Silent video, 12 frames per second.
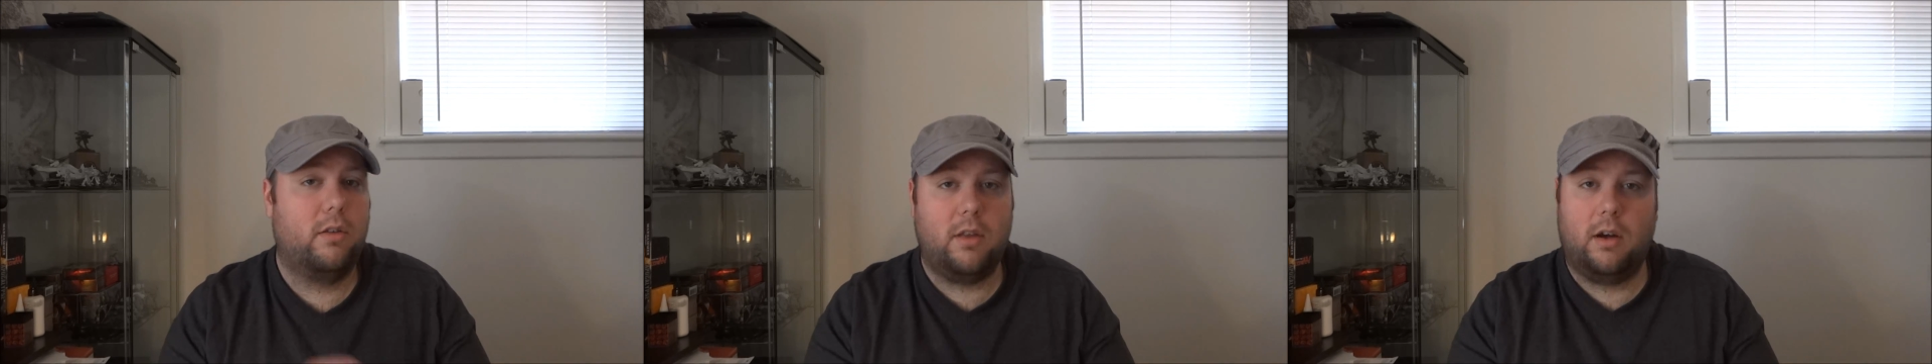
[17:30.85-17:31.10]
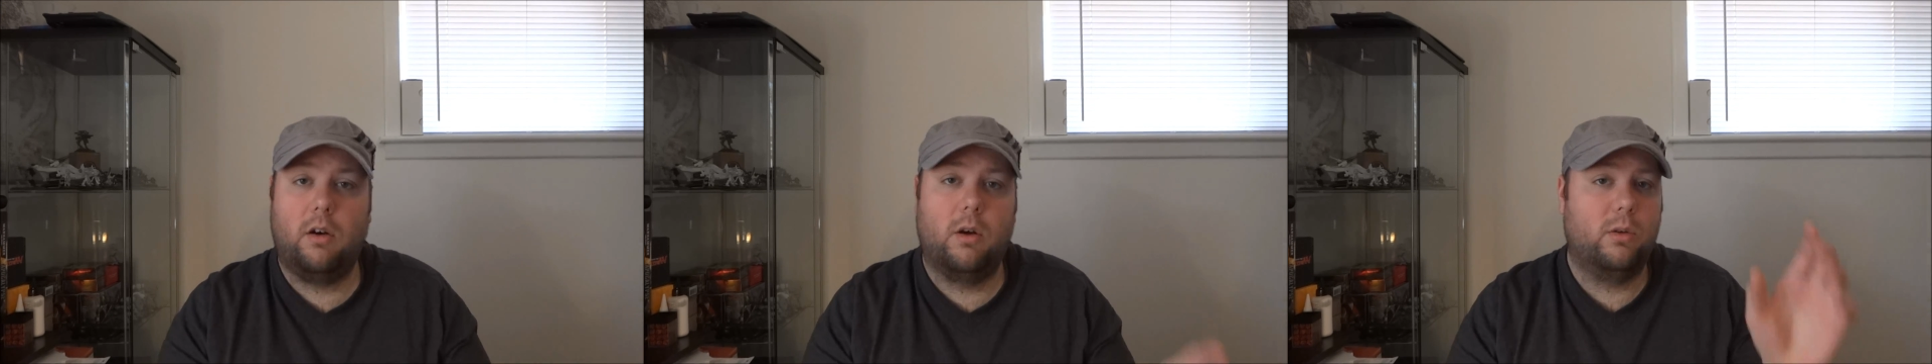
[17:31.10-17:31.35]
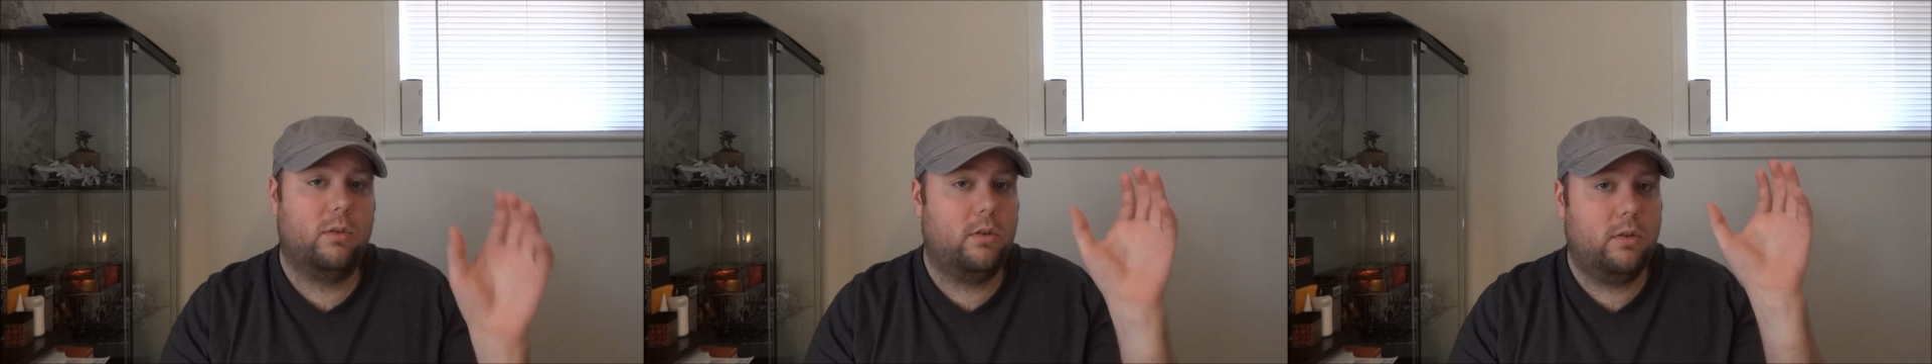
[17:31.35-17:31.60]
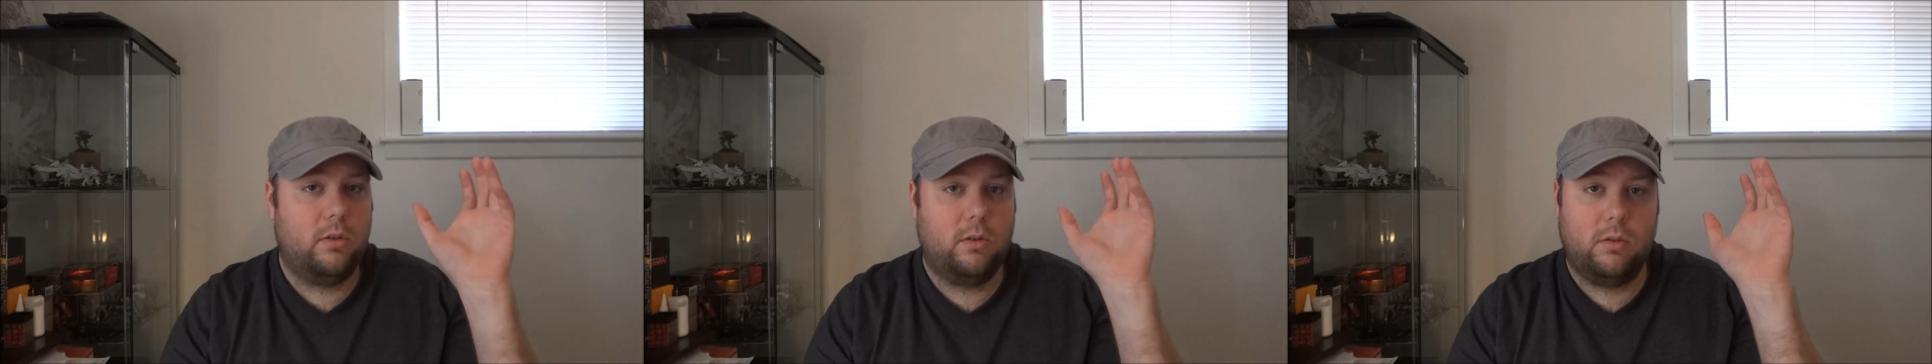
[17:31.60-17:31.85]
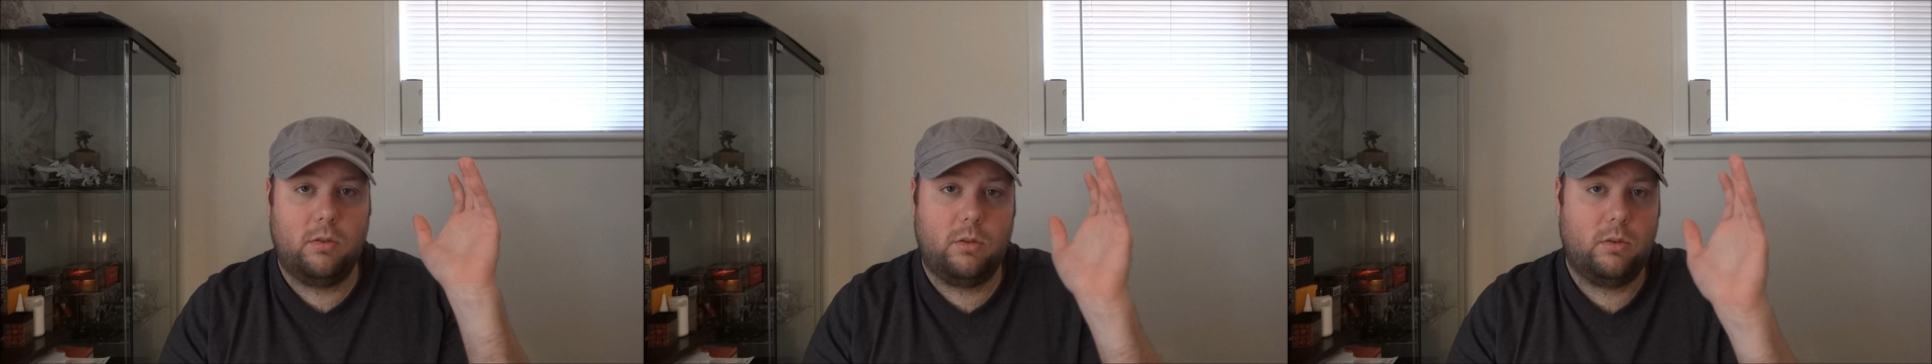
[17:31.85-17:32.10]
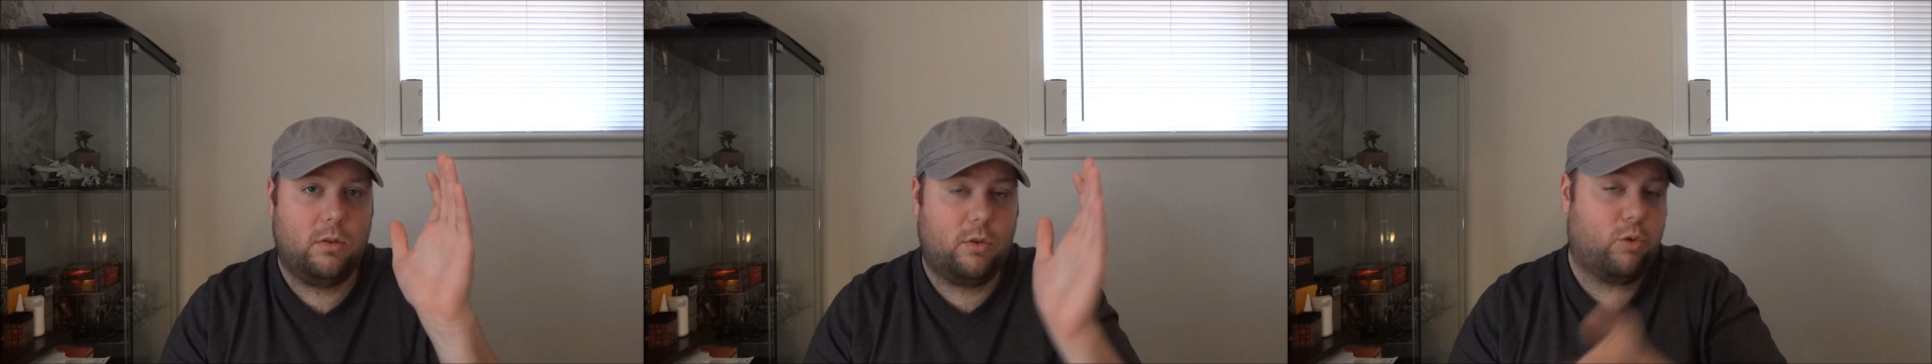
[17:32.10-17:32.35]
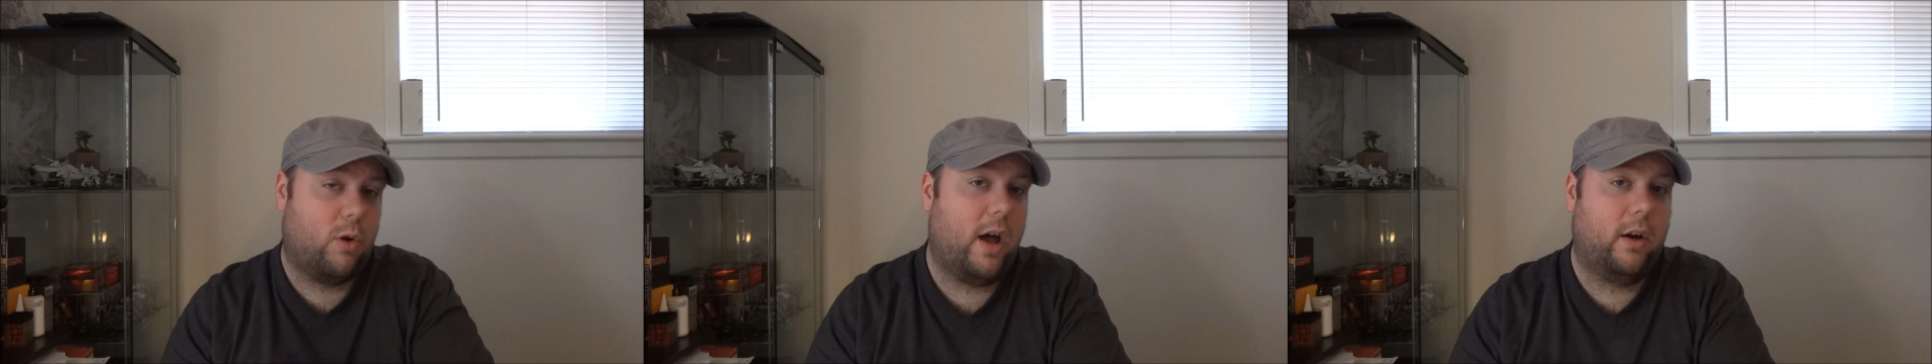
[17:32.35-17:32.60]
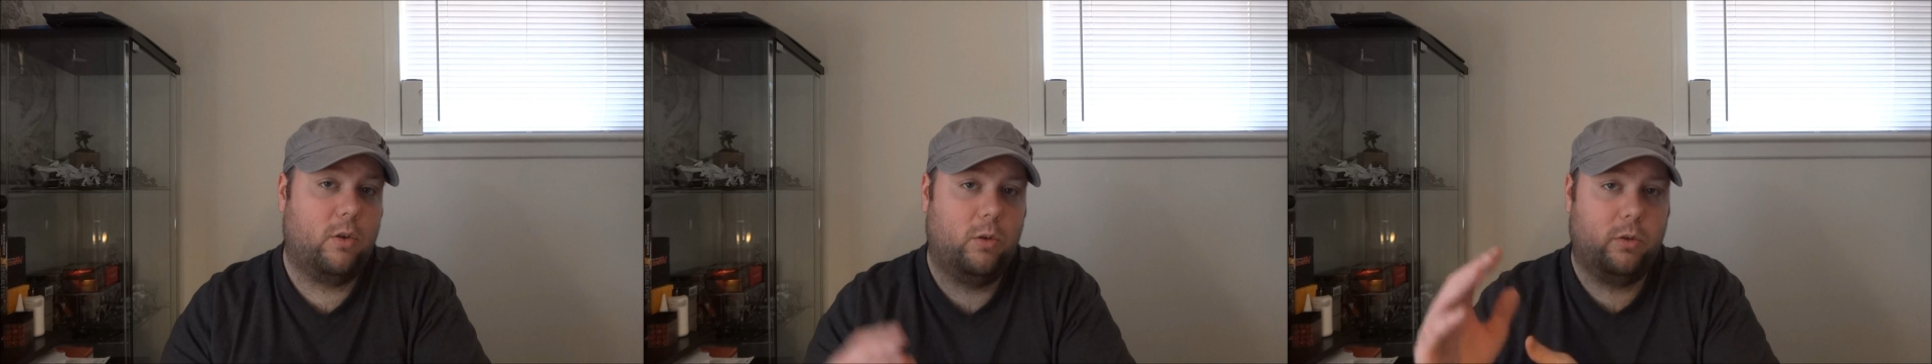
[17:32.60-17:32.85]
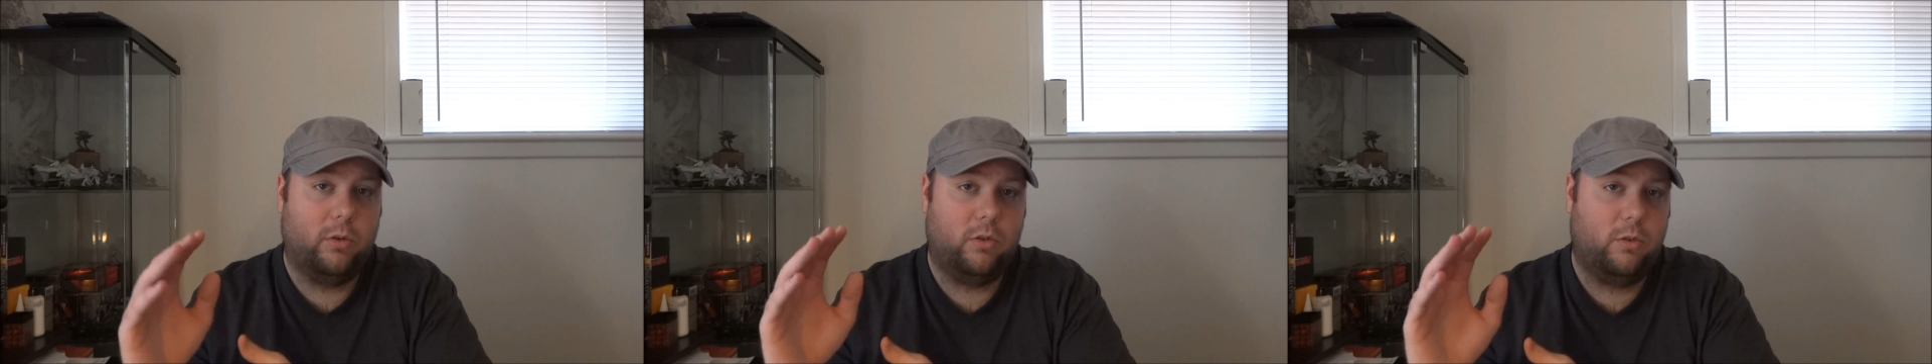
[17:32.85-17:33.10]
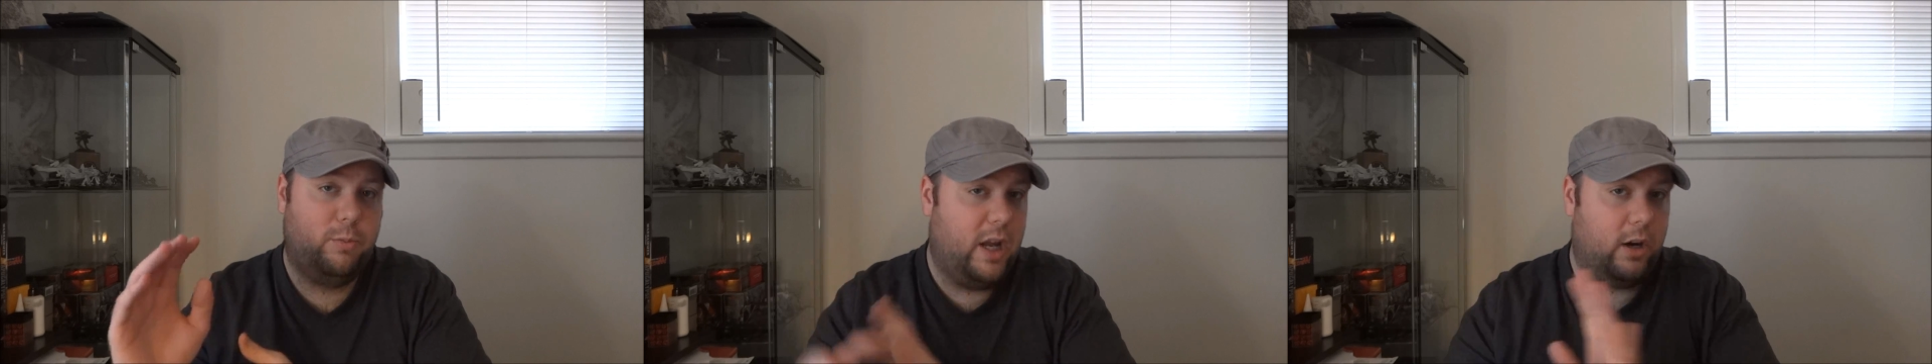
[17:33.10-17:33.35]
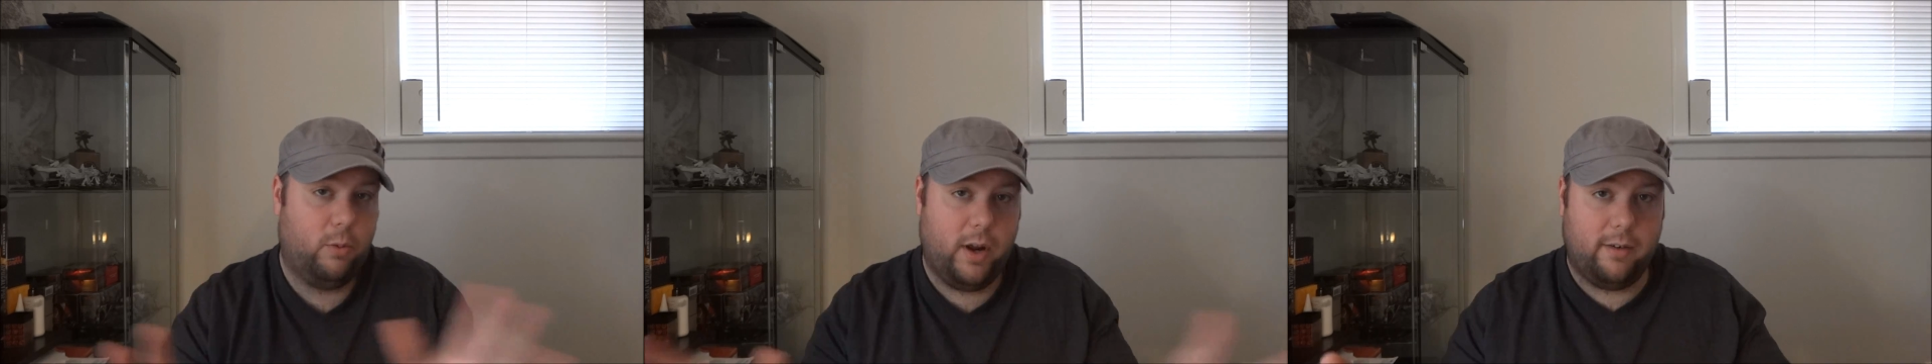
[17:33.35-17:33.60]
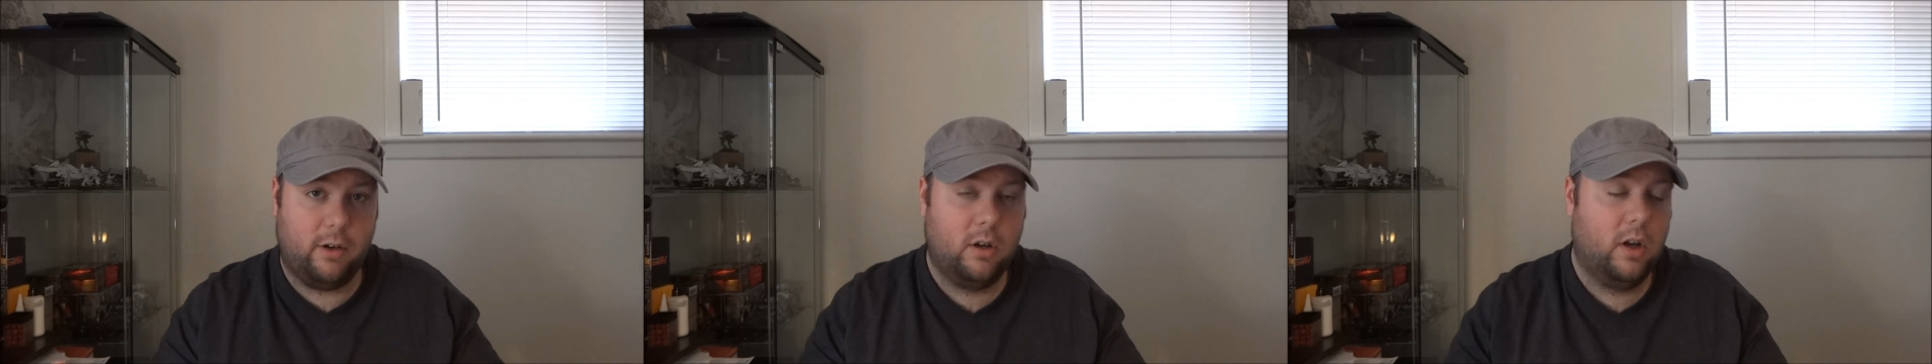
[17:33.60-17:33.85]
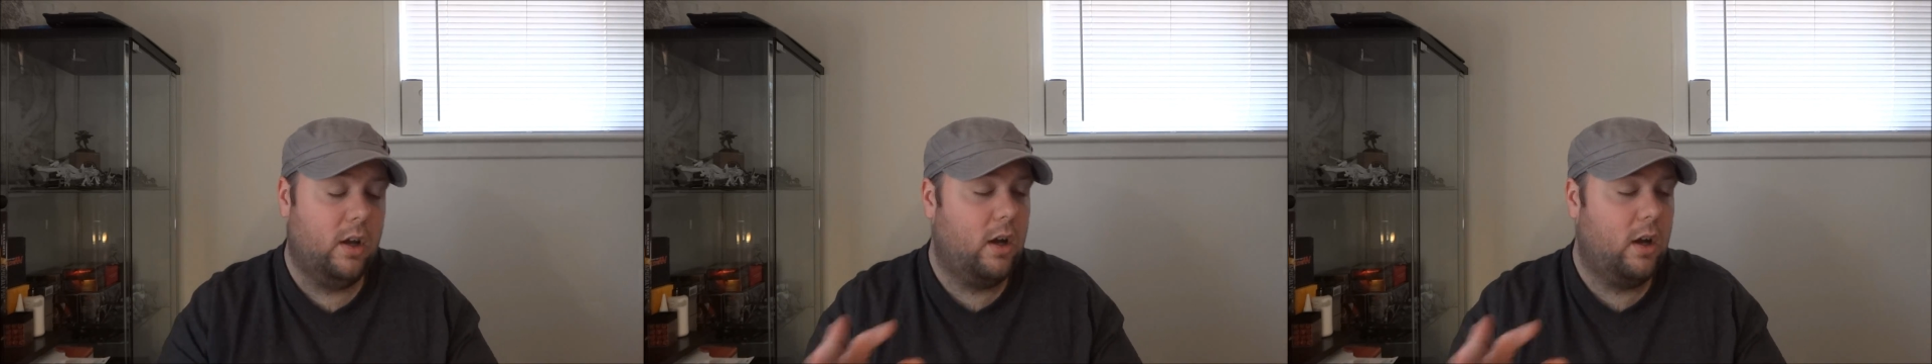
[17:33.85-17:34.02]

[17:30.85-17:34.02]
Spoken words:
Theros, Chronicles, Beta, whatever,